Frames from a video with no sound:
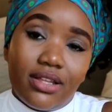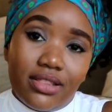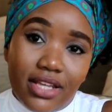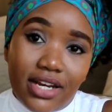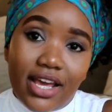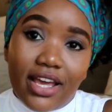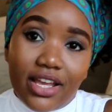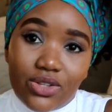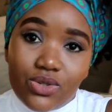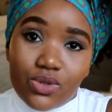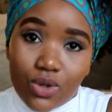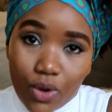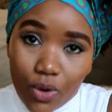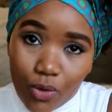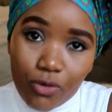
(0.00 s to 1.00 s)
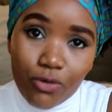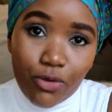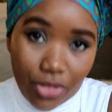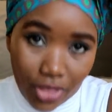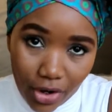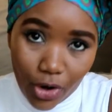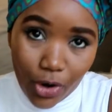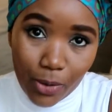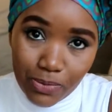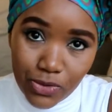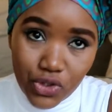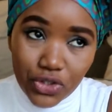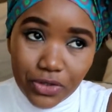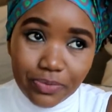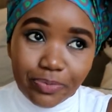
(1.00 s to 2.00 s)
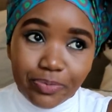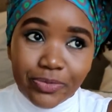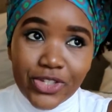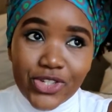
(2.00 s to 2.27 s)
that I had to go for that option.